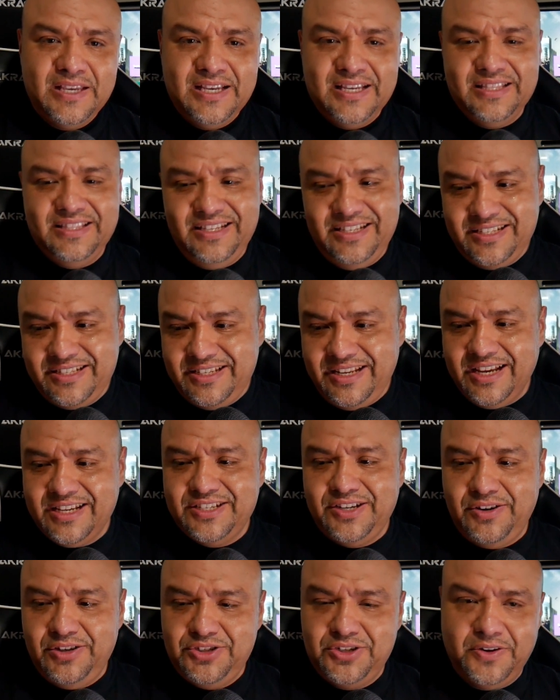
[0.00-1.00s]
This next
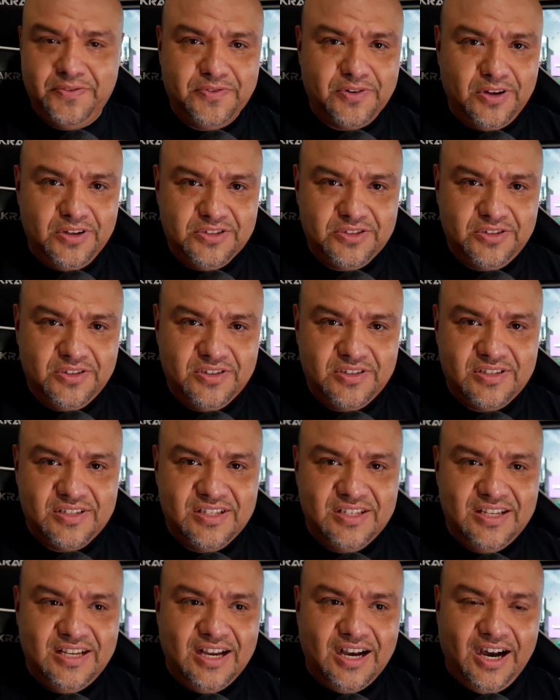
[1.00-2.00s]
generation of consoles
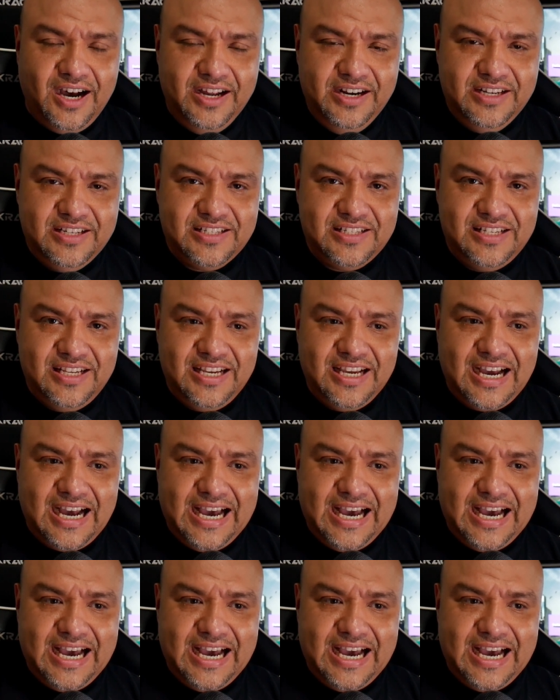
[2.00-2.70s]
honestly,